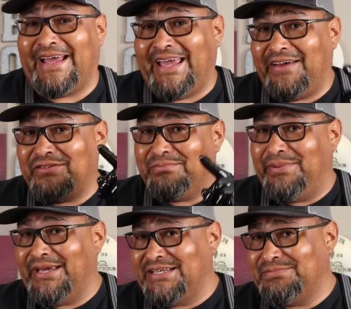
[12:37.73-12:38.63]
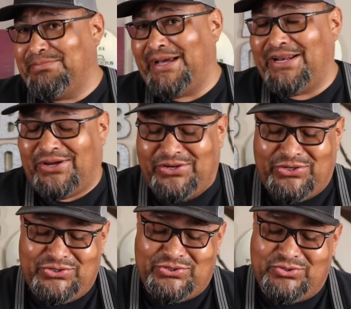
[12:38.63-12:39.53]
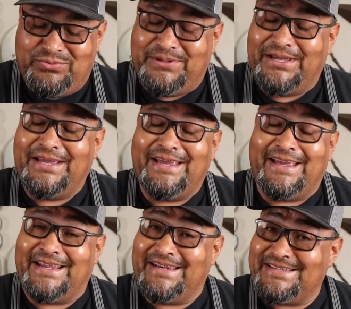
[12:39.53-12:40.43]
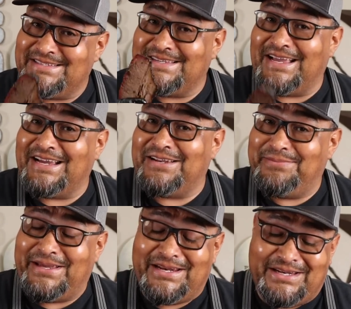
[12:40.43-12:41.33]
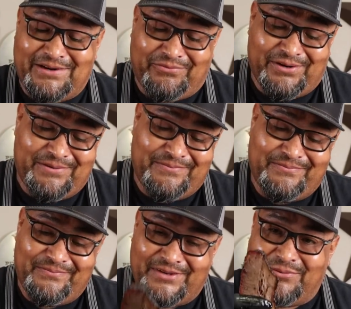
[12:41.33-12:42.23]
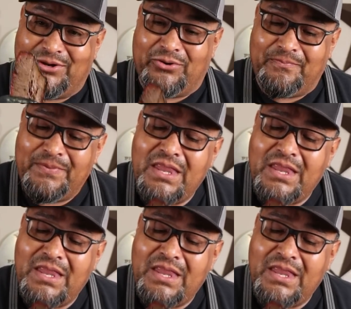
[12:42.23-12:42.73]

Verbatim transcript: that I have the biggest bite on YouTube, and this is not gonna be any different. Here we go.